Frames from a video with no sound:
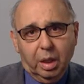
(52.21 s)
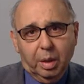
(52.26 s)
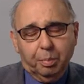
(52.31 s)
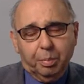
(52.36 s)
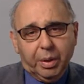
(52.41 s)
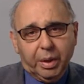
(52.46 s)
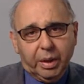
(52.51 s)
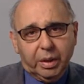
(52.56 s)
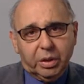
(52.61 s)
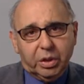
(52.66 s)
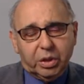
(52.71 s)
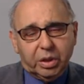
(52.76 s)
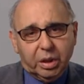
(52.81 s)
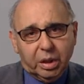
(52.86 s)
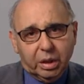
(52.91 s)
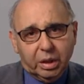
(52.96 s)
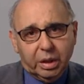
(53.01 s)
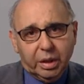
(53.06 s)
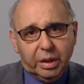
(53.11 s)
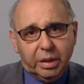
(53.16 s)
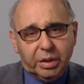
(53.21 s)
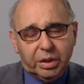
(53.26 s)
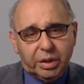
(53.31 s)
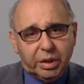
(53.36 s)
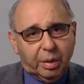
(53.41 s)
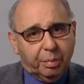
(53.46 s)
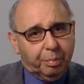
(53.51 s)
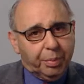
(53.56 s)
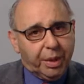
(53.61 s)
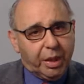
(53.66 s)
but in, certainly in
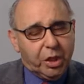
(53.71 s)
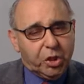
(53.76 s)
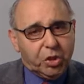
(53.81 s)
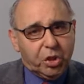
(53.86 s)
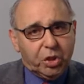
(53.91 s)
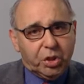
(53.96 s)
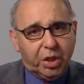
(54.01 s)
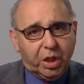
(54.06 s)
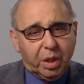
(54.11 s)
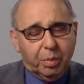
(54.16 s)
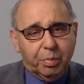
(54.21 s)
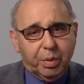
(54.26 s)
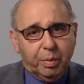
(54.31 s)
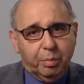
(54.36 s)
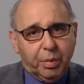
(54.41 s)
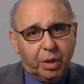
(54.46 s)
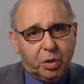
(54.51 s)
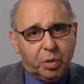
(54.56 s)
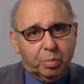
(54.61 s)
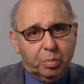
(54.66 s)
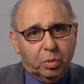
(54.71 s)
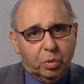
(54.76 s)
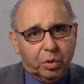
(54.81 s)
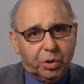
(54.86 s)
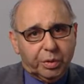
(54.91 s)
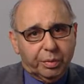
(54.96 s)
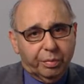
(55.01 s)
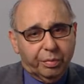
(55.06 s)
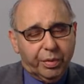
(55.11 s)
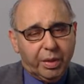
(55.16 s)
some patients, it can be much more
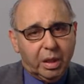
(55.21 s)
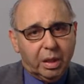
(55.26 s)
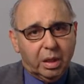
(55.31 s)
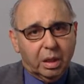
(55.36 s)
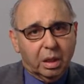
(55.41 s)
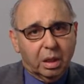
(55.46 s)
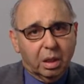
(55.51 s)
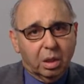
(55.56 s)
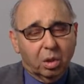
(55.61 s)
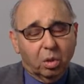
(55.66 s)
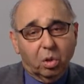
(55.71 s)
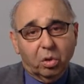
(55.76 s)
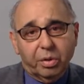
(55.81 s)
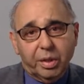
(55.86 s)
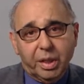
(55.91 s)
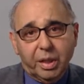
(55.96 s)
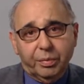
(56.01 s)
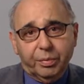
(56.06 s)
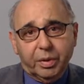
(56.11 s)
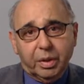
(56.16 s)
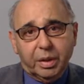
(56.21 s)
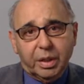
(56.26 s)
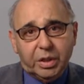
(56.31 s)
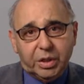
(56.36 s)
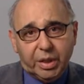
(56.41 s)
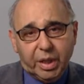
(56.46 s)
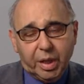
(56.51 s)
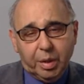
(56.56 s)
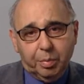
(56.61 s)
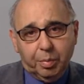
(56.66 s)
severe or even
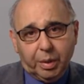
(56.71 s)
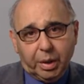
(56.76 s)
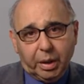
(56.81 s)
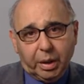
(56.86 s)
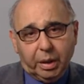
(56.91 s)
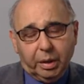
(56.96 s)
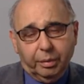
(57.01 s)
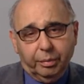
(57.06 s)
disabling.